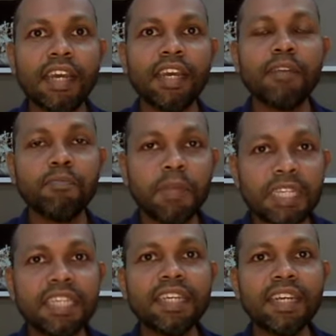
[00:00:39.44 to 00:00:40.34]
a
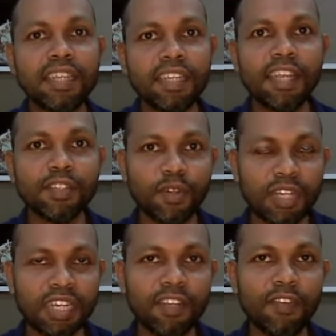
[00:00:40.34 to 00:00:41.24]
medical
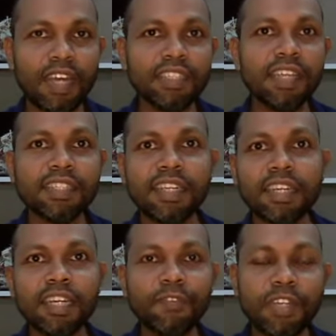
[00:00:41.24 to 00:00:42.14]
electronic device, that's a
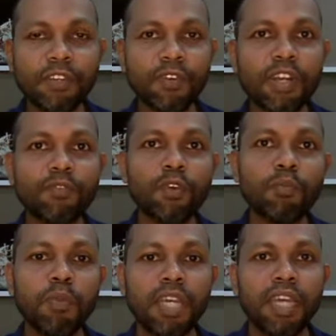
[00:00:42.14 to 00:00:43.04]
little bit different
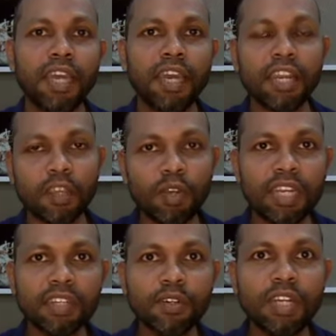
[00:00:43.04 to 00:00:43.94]
from a regular
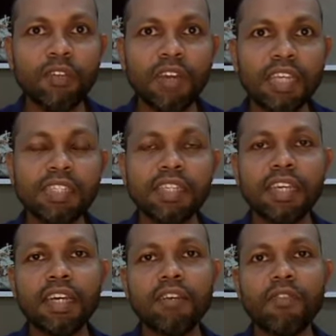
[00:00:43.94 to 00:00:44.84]
electronic device.
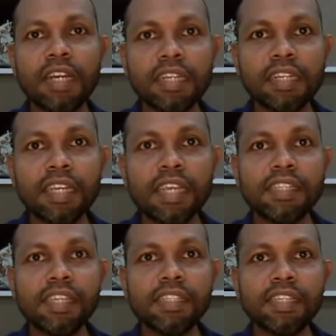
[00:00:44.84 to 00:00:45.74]
One case
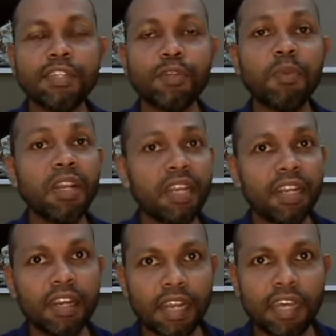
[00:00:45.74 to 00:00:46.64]
is it should be really
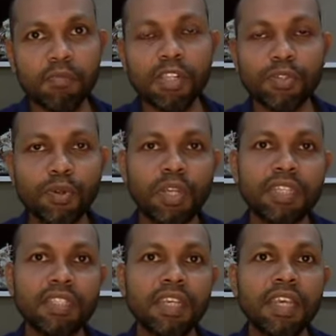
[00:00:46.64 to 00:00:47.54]
reliable, so
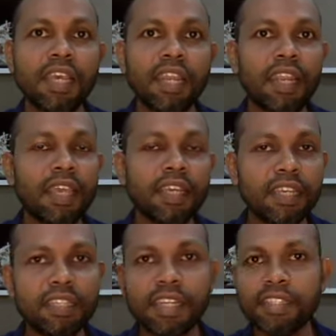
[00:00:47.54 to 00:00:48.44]
it's like an
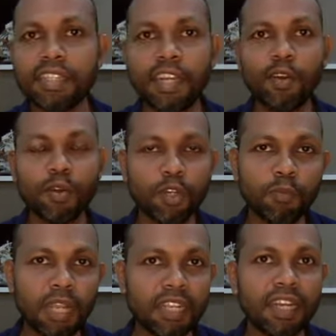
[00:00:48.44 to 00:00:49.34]
industrial or
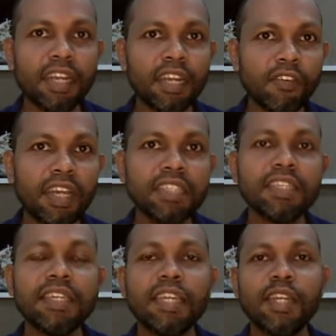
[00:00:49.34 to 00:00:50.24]
automobile grade device
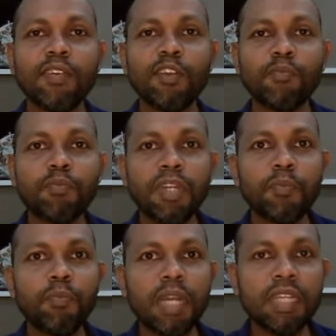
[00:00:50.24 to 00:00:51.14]

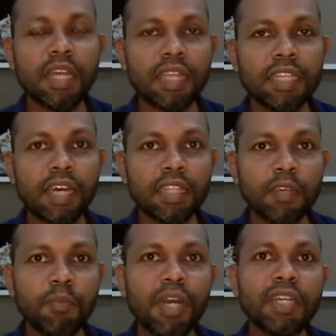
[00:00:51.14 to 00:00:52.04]
development. But the
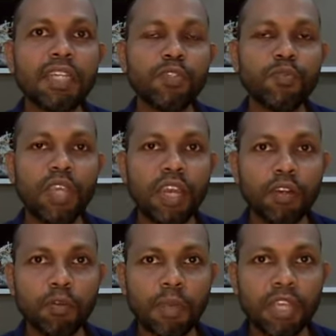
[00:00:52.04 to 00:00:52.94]
other part is we
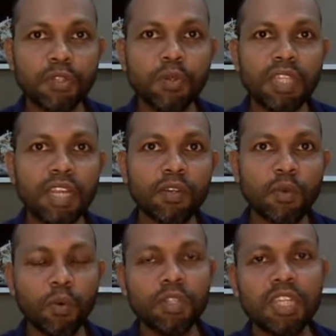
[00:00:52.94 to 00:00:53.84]
have to make sure that
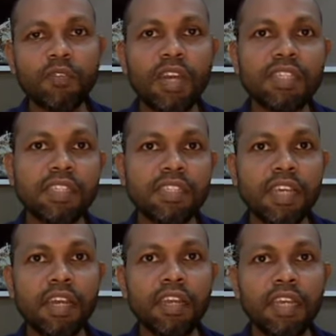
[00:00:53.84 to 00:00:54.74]
all the devices
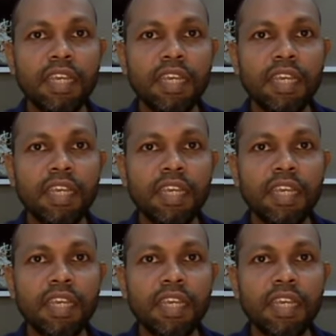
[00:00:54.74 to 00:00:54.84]
are